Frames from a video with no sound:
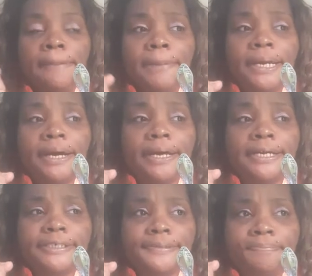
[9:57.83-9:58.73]

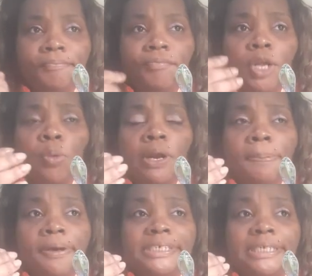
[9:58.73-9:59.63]
because when the
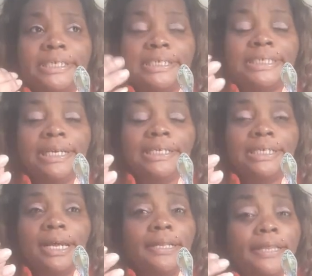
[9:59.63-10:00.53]
person deceased,
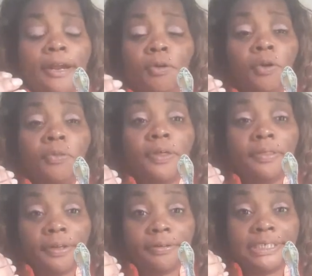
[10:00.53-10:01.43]
they don't know
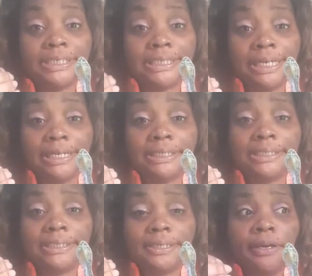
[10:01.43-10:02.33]
that they're
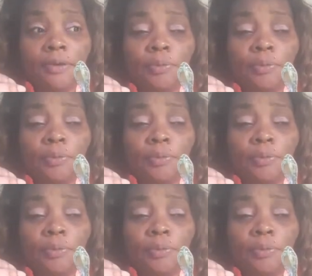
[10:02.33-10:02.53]
deceased. And the